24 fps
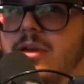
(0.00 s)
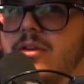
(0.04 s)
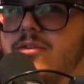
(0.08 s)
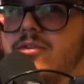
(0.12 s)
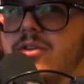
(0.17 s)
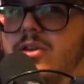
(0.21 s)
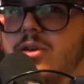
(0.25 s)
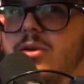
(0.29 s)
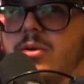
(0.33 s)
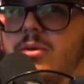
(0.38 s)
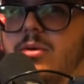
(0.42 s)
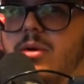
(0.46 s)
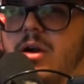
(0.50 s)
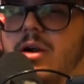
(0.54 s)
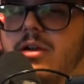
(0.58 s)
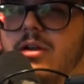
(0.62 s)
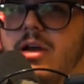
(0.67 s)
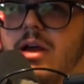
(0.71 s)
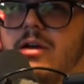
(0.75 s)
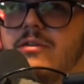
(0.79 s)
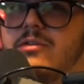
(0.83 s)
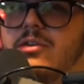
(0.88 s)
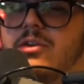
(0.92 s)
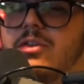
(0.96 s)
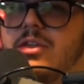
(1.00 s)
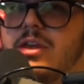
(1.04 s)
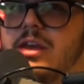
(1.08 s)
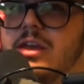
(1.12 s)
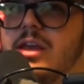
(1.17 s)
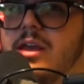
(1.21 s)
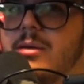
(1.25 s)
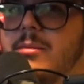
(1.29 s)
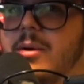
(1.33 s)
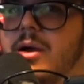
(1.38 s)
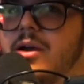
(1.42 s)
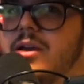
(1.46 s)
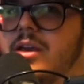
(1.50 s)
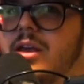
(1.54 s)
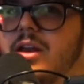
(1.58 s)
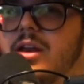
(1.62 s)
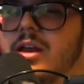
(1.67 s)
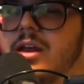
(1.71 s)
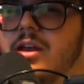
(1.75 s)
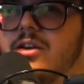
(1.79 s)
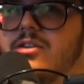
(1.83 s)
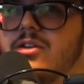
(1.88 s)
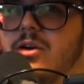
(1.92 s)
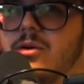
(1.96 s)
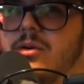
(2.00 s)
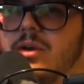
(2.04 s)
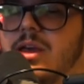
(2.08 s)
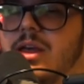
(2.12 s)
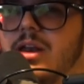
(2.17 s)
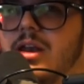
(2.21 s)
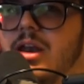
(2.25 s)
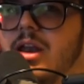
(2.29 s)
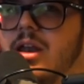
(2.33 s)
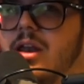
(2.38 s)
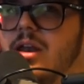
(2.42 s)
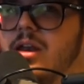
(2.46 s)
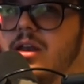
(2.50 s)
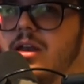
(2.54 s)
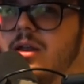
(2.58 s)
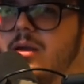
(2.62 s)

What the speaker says: If you are ever thinking about getting it, don't get it.